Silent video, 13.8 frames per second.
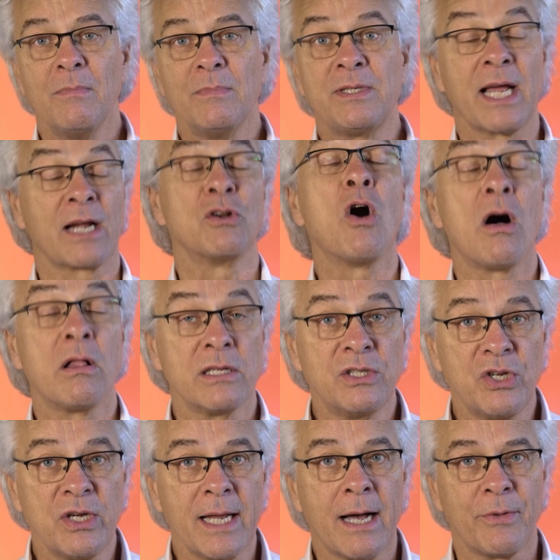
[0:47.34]

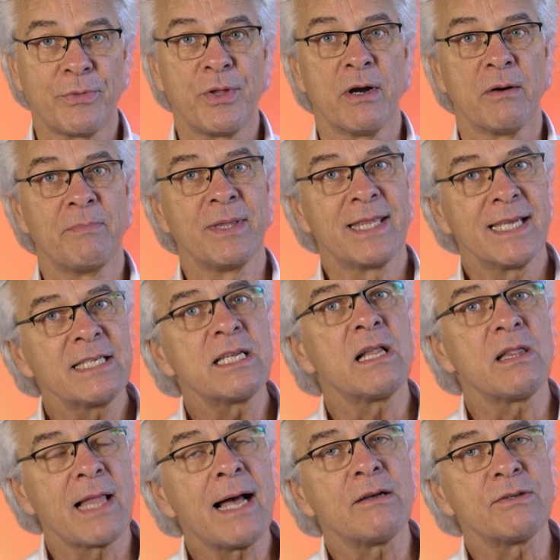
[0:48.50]
technology out there, but this
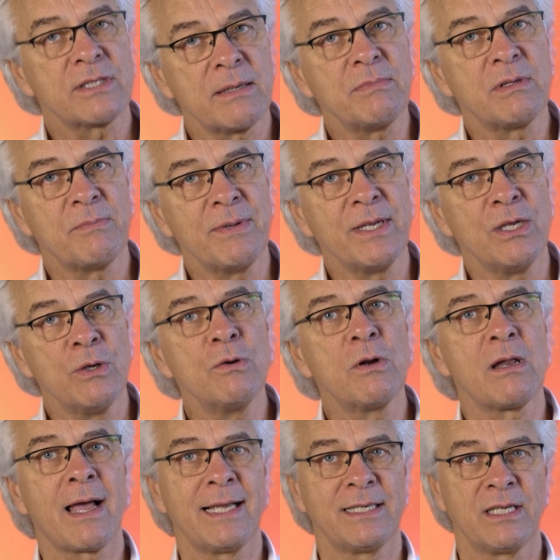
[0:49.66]
allows them to be
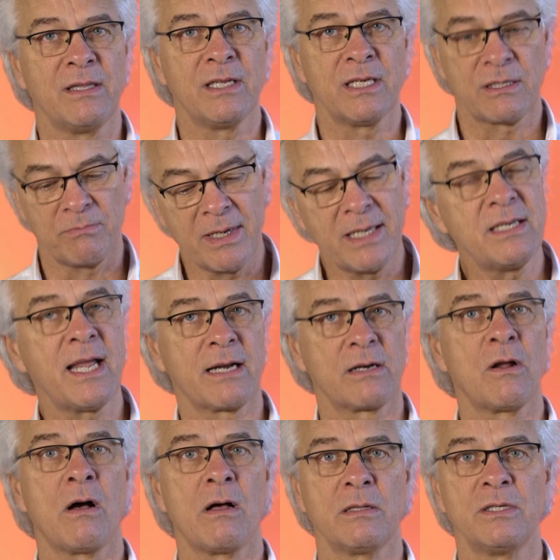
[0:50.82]
utilizing this
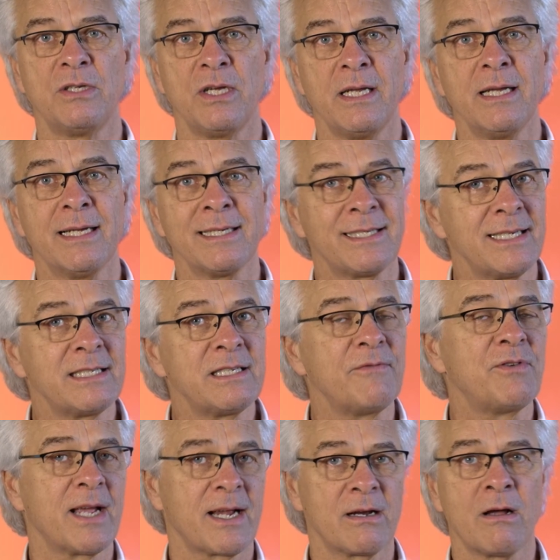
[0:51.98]
mid-technology,
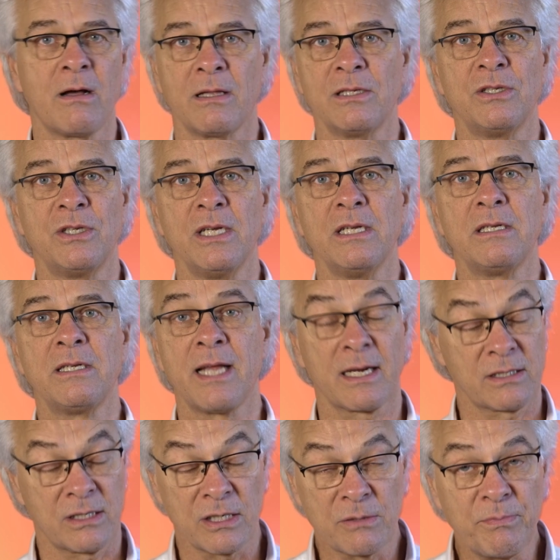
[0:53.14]
assistive technology,
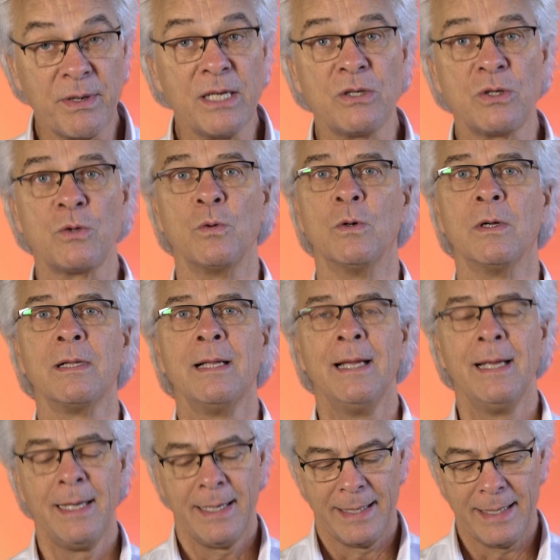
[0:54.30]
text-to-speech tool
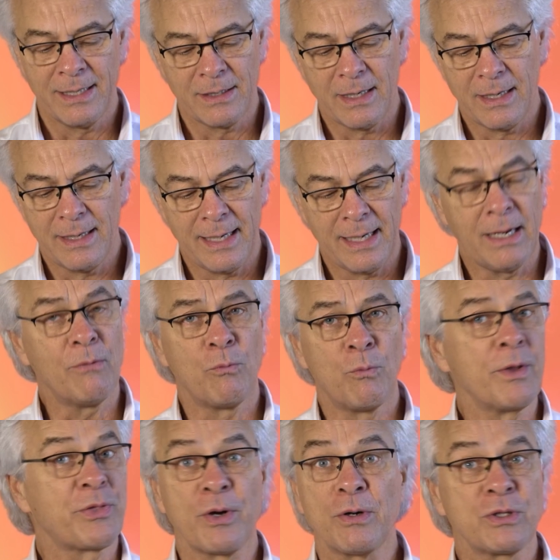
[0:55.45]

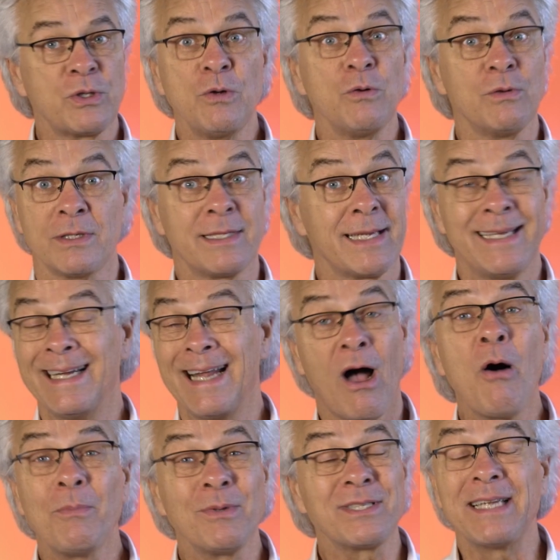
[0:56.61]
with their students in
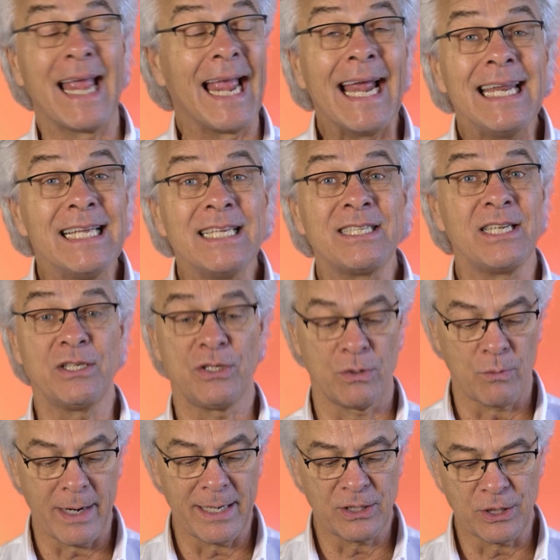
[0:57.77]
almost any
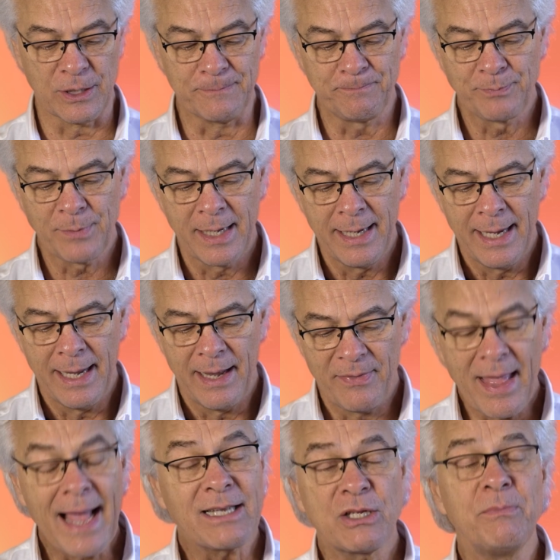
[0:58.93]
situation. And
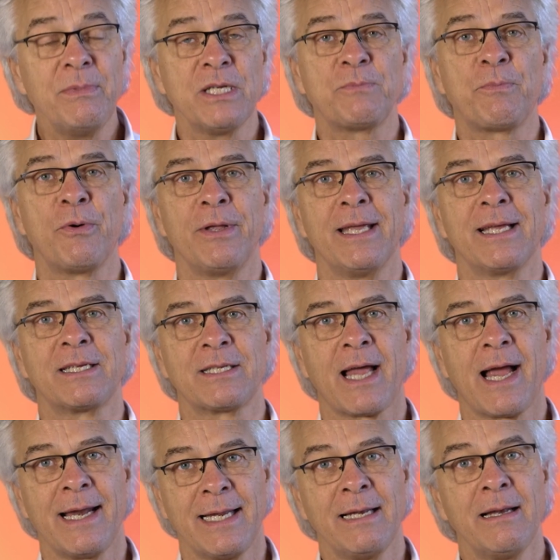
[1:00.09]
that to me is pretty
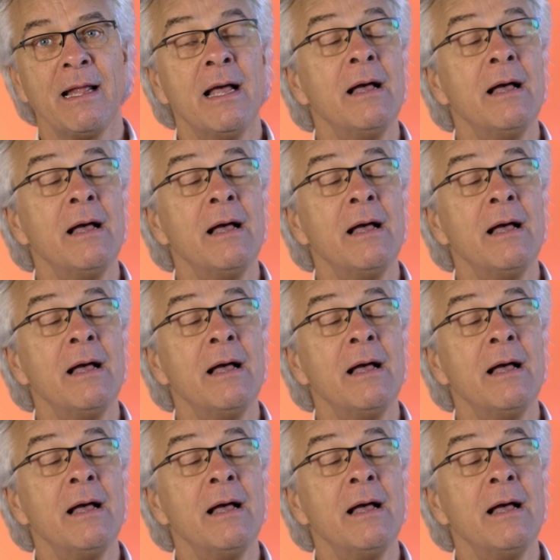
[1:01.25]
exciting.